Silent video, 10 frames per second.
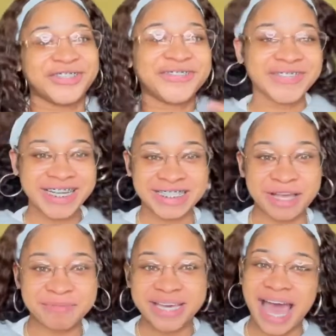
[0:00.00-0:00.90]
What is
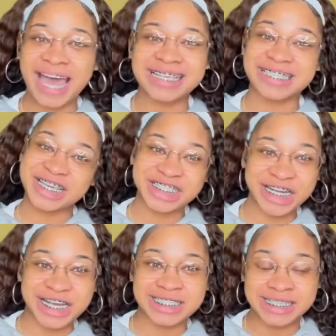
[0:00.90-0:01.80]
up, you guys? It's
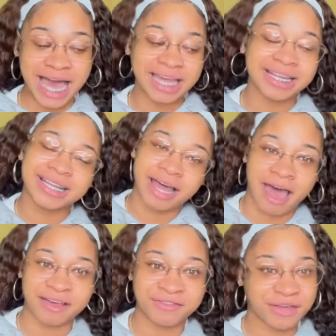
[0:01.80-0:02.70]
your girl, Delilah
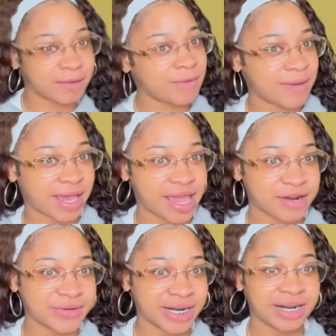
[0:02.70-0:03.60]
Luv, coming back at
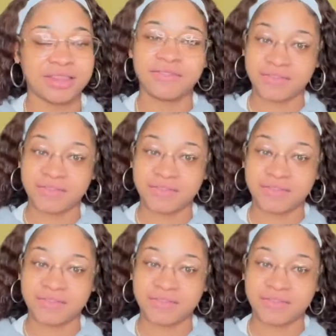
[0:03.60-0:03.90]
it with another